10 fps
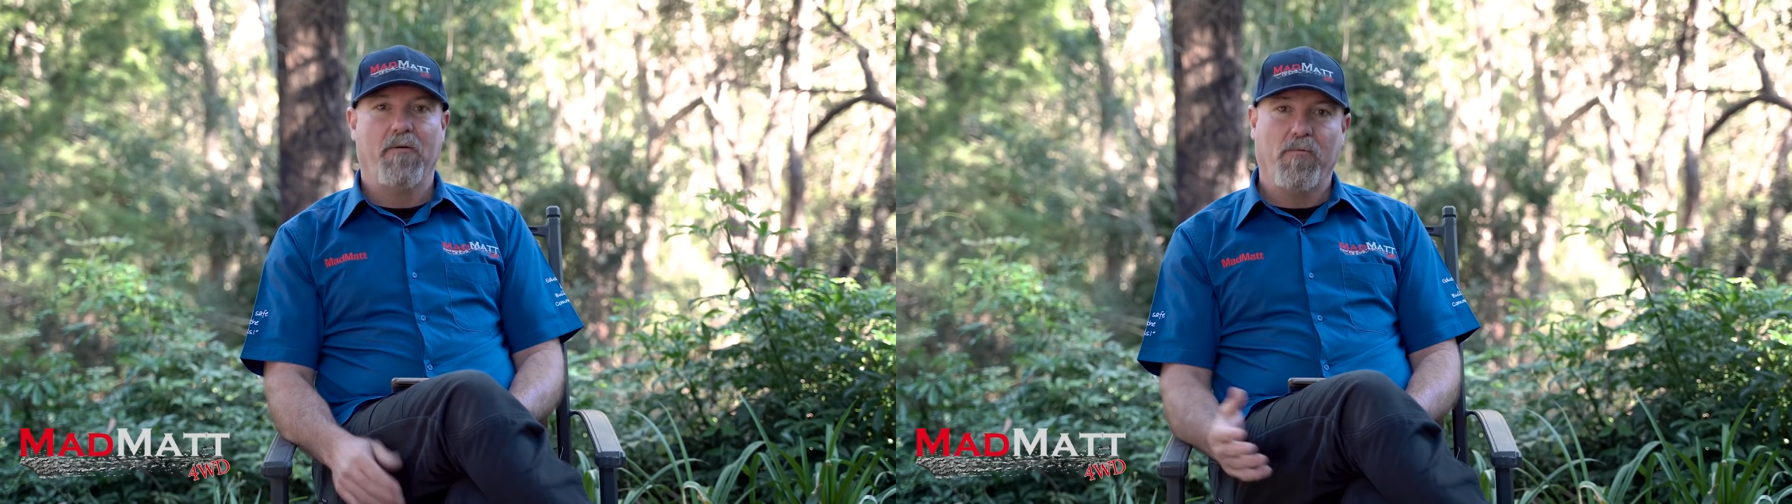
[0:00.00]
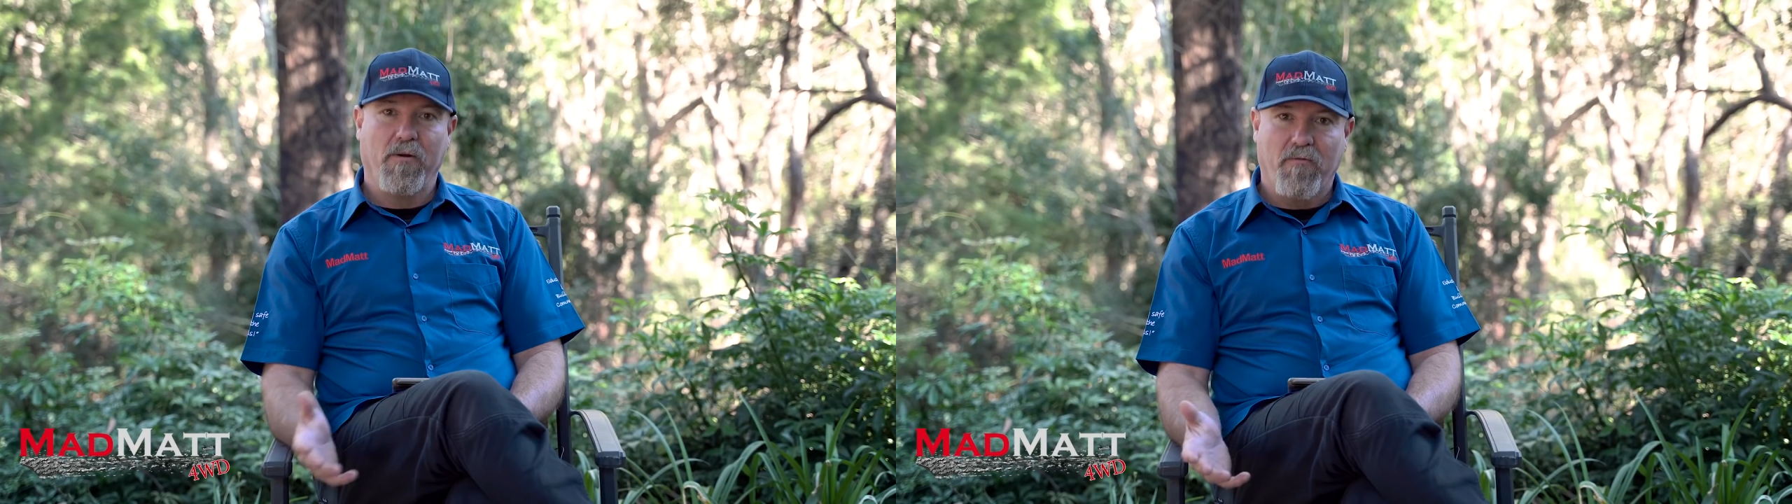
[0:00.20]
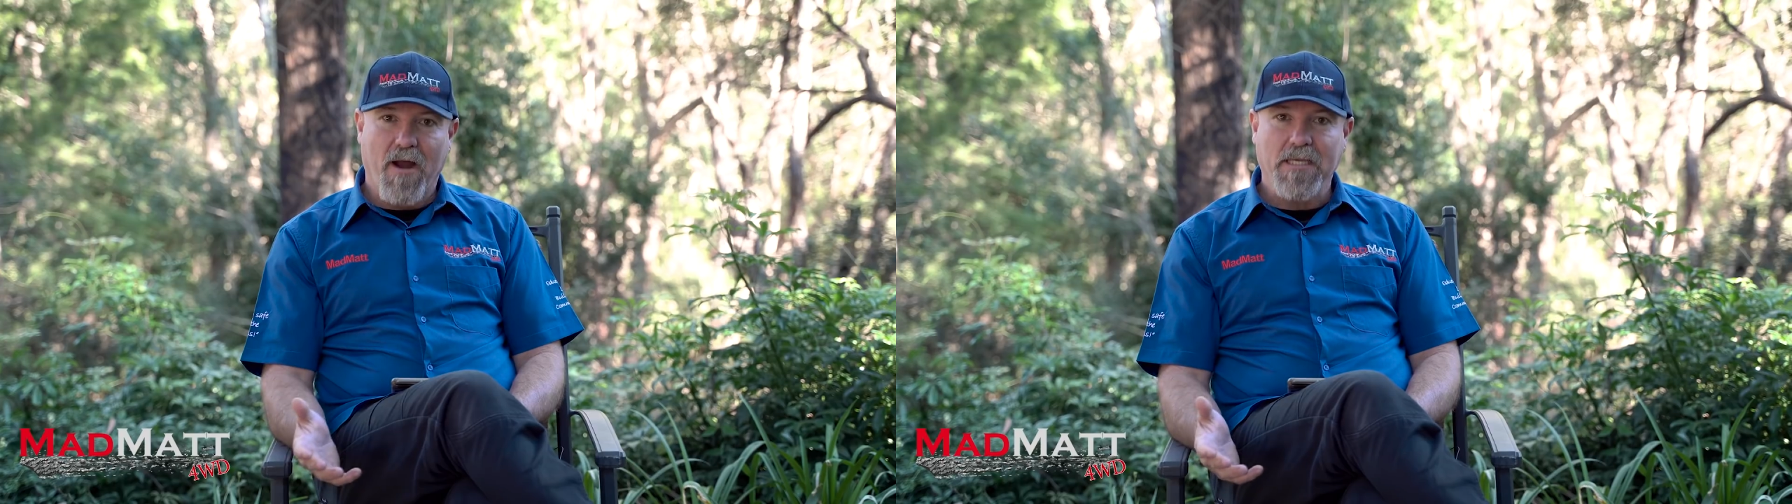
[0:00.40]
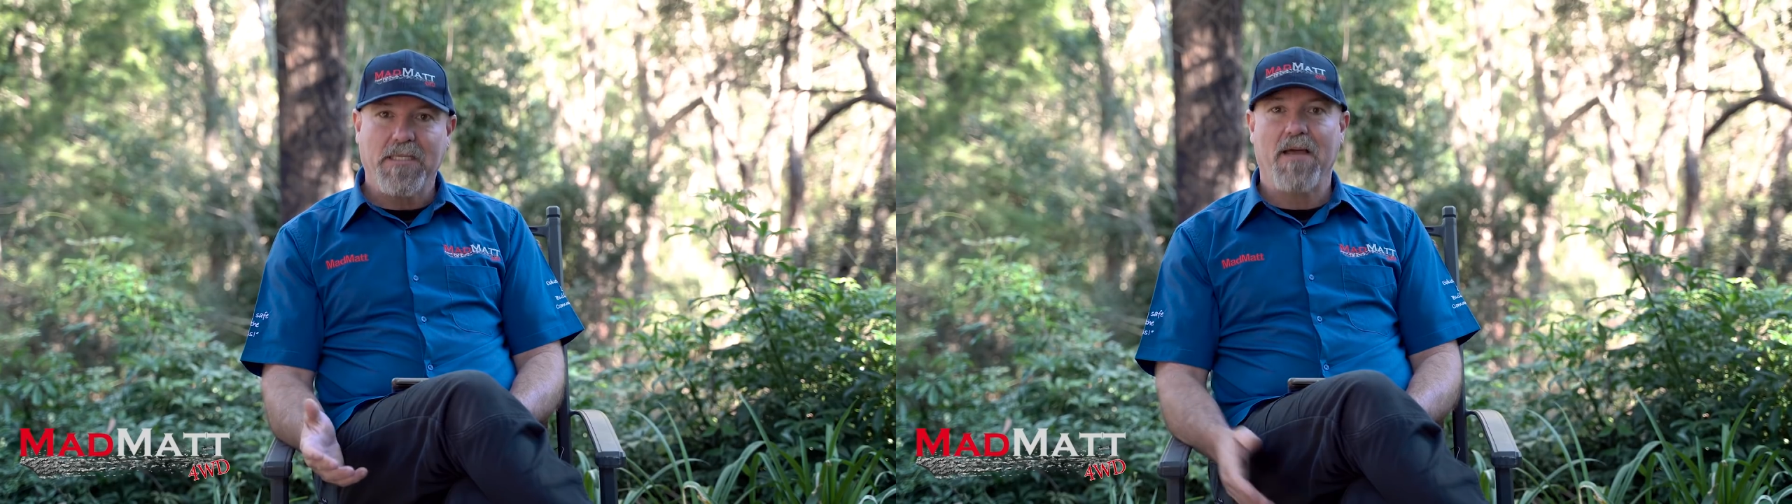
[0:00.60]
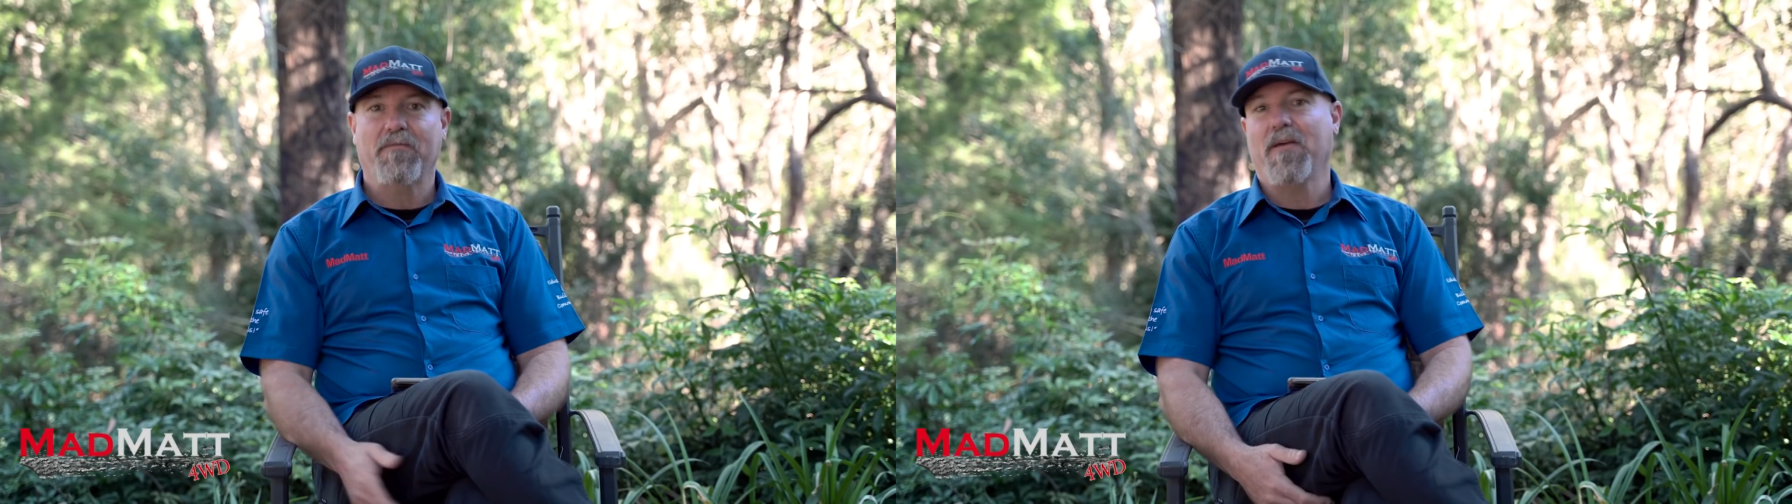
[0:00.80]
We've
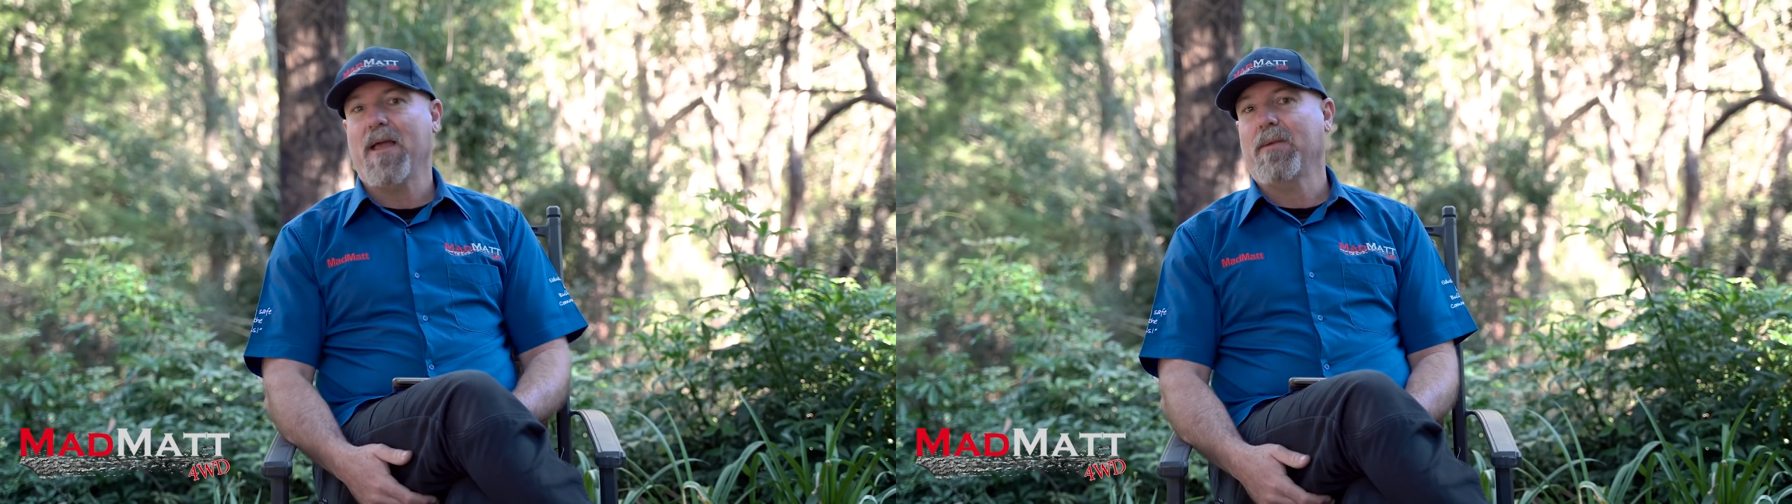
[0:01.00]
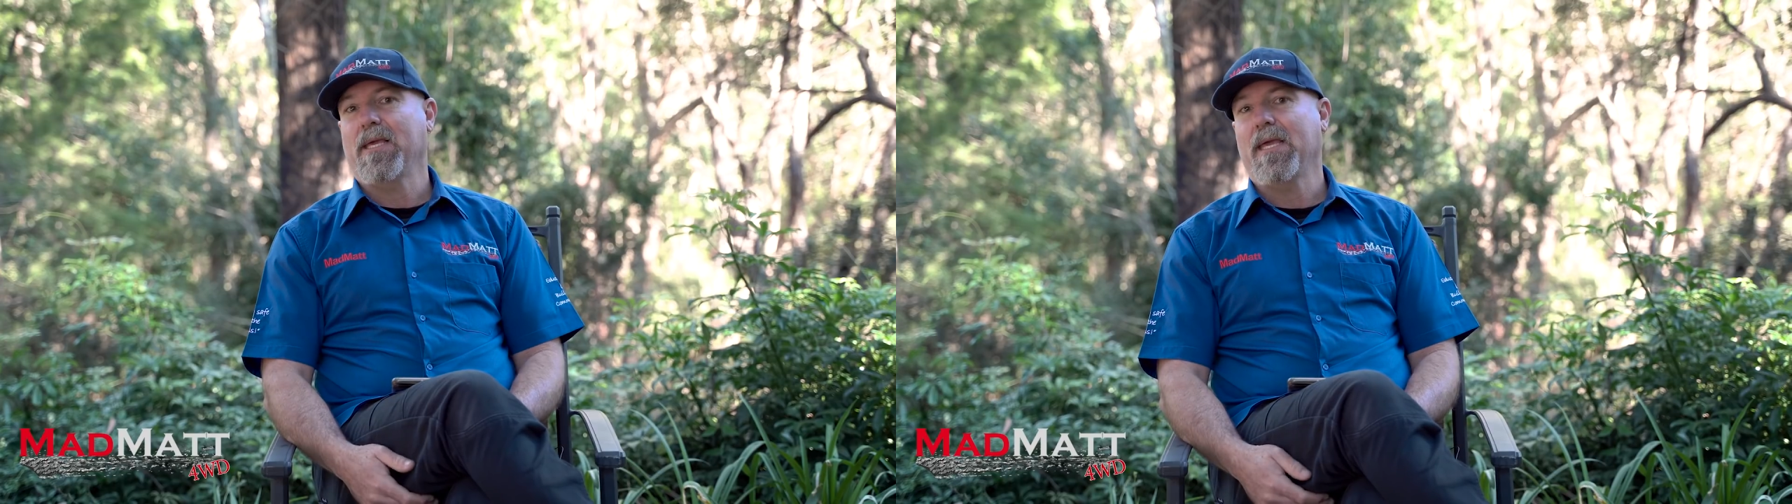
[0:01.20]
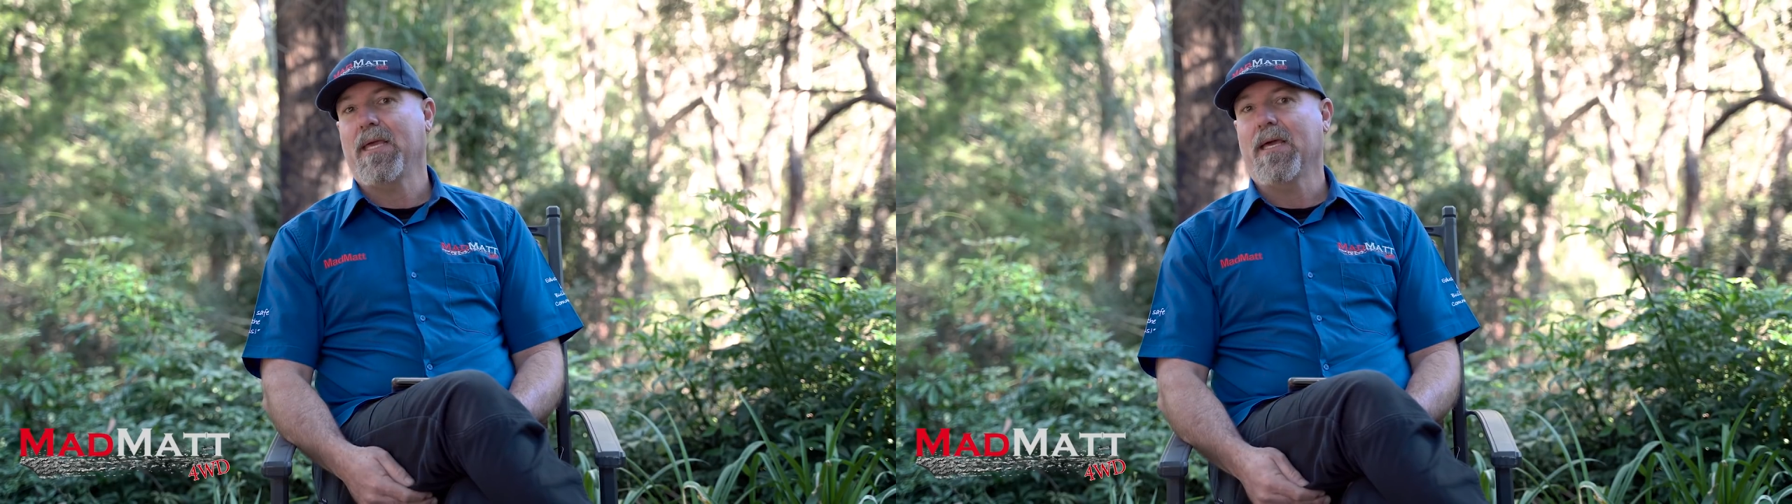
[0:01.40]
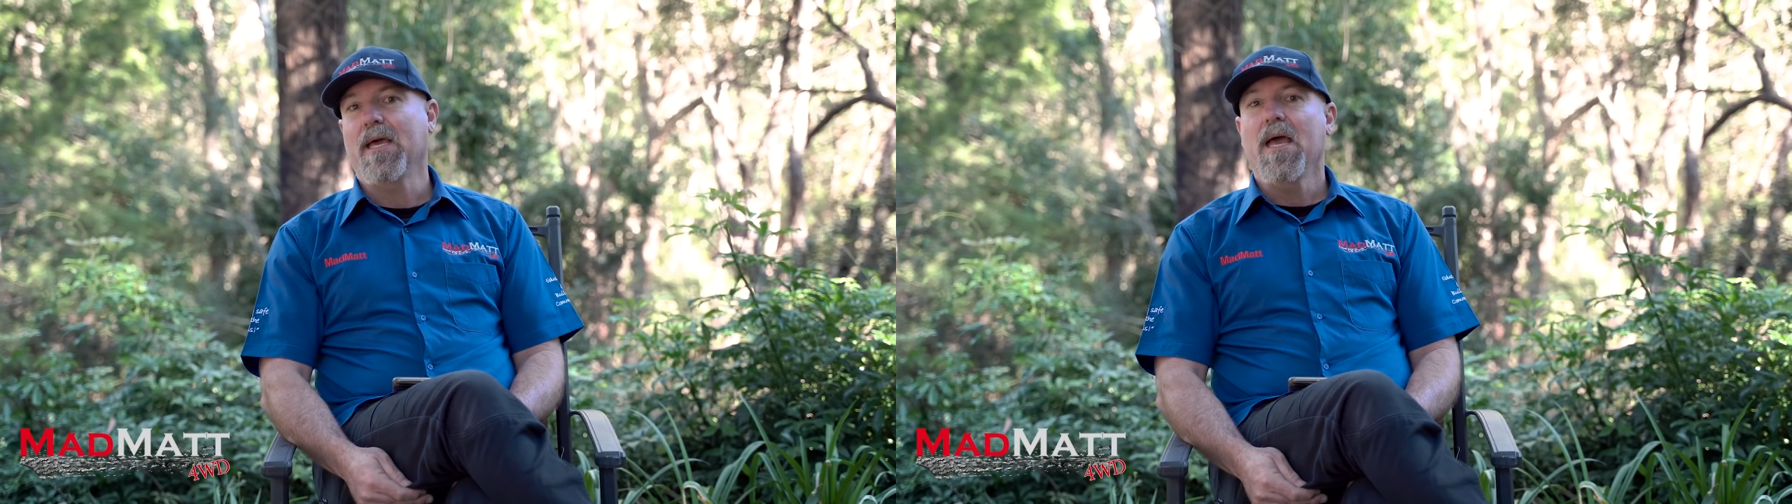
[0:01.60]
raised our family here.